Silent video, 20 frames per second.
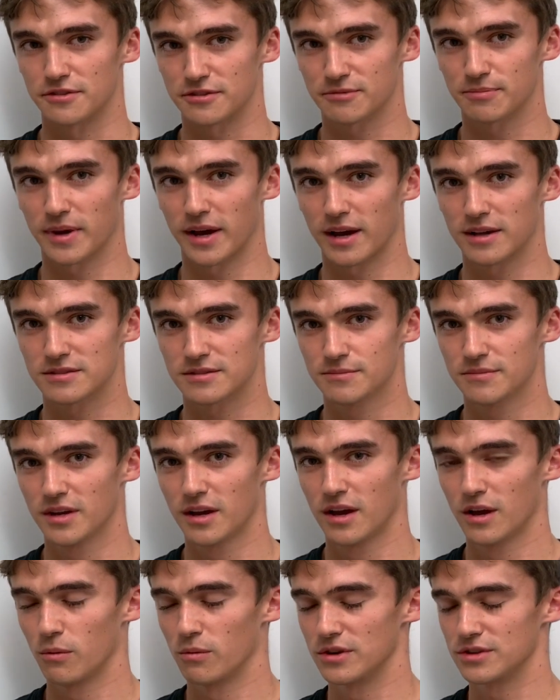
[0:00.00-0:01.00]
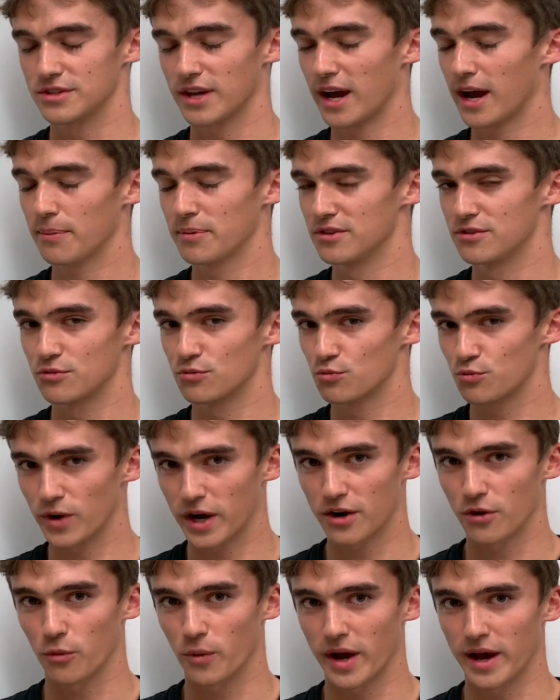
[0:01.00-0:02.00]
spasm, which happens
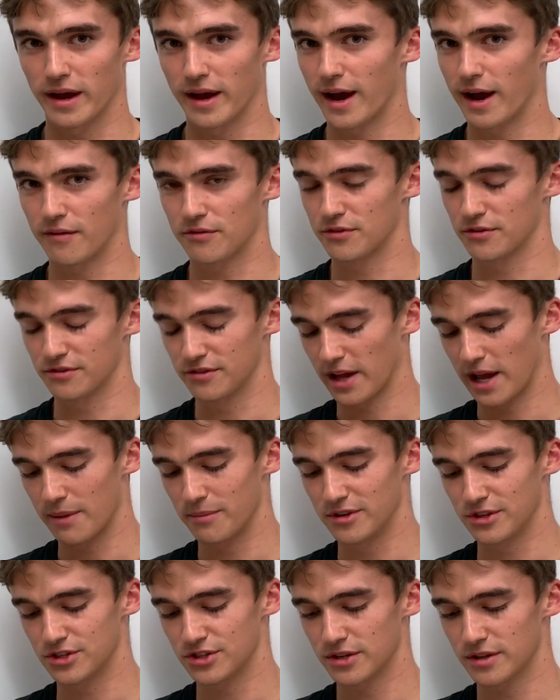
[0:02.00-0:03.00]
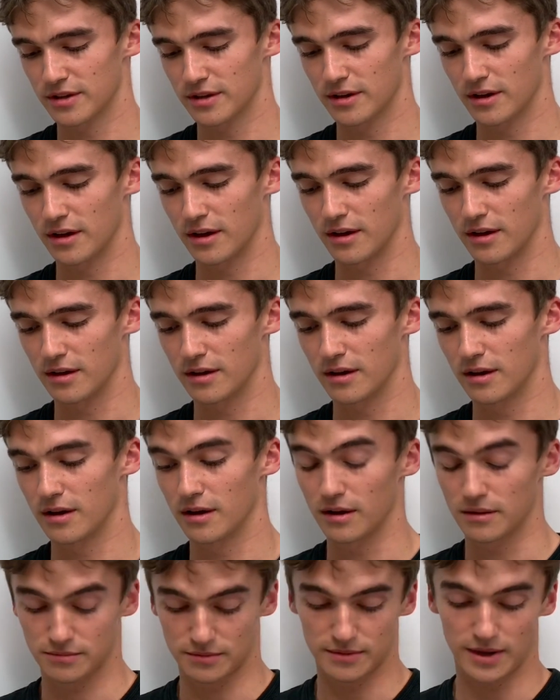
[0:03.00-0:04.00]
right away after damage
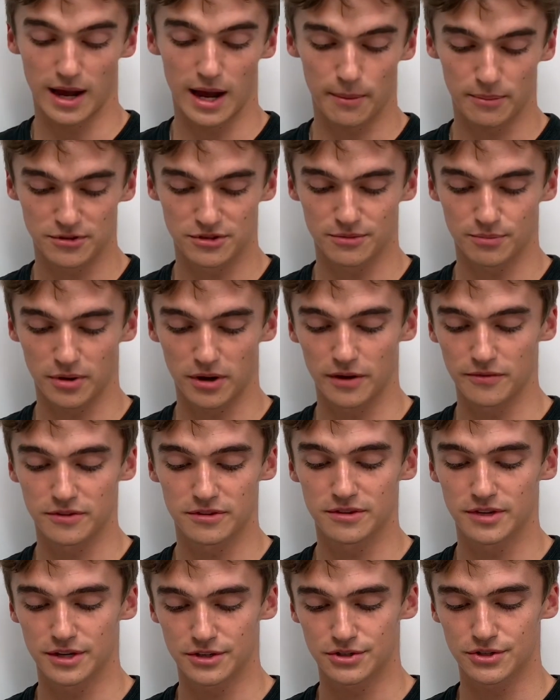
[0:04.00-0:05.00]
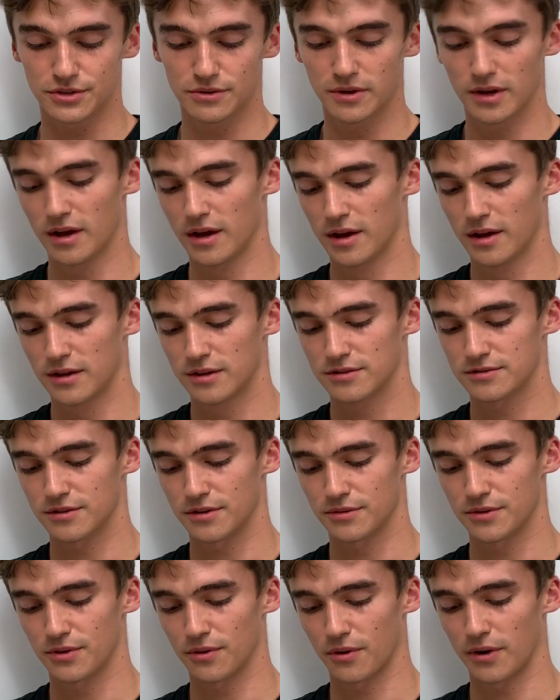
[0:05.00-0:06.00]
happens upon the tissue.
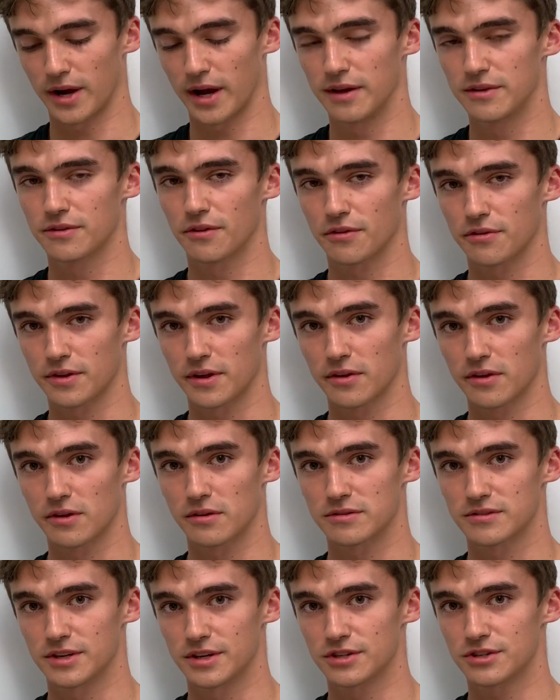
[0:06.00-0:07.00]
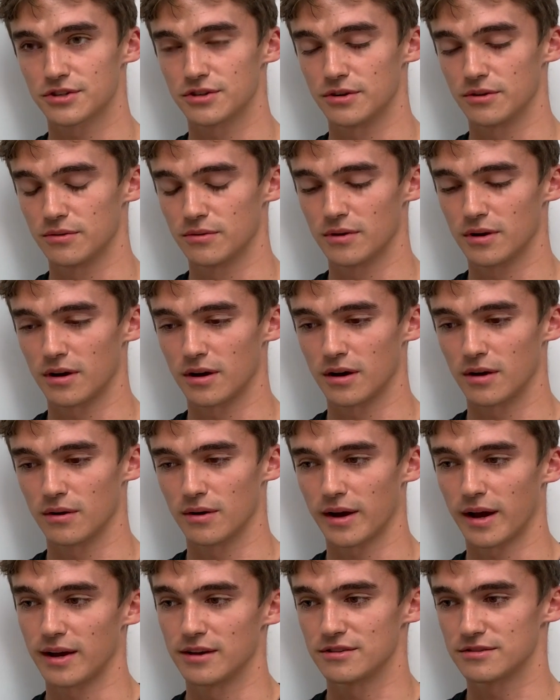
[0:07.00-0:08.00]
So your endothelial tissue
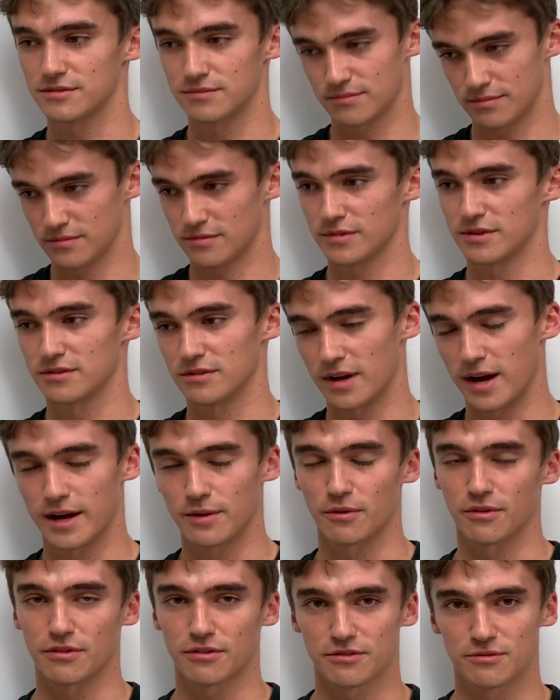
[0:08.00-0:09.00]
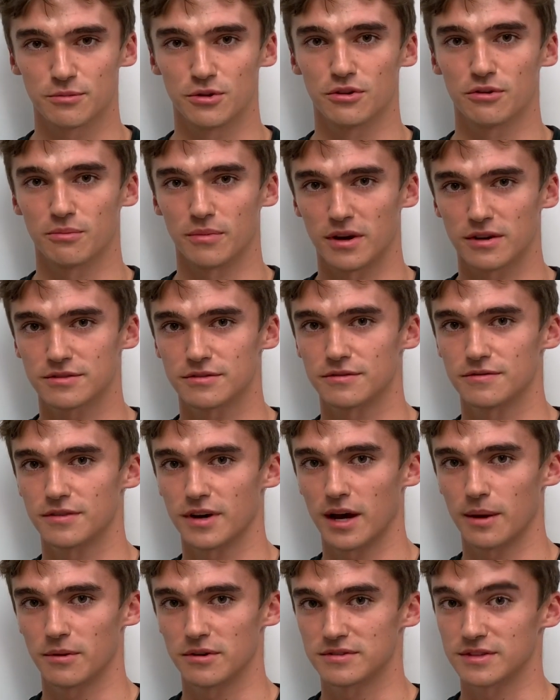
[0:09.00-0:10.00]
is lined with smooth muscle
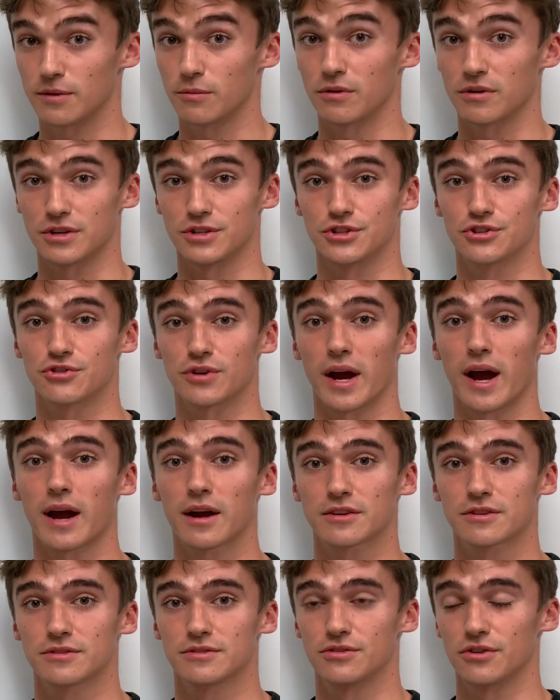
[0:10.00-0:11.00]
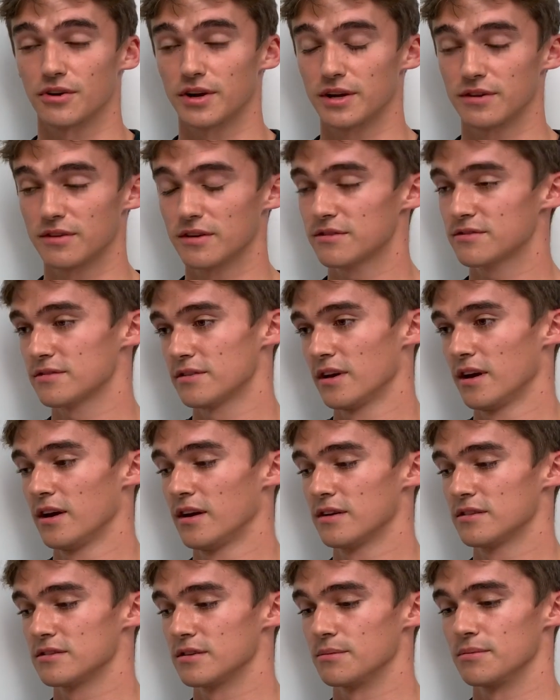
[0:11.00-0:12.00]
fibers that will contract during this
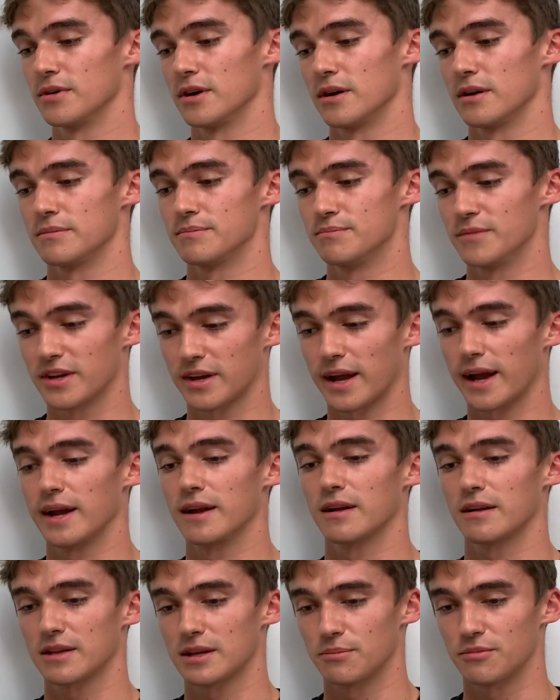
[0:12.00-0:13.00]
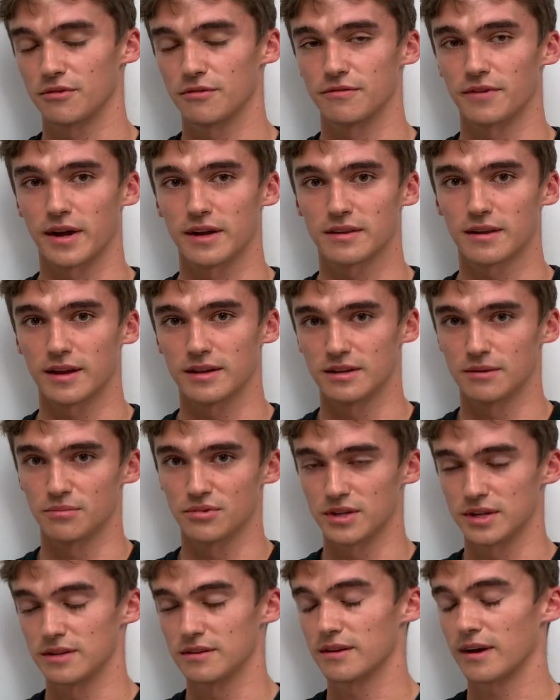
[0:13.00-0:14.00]
to mechanically prevent any
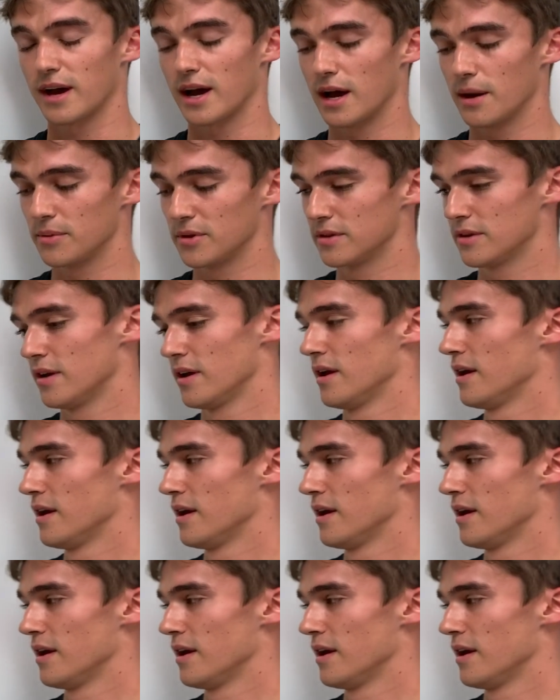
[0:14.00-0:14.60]
bleeding to happen.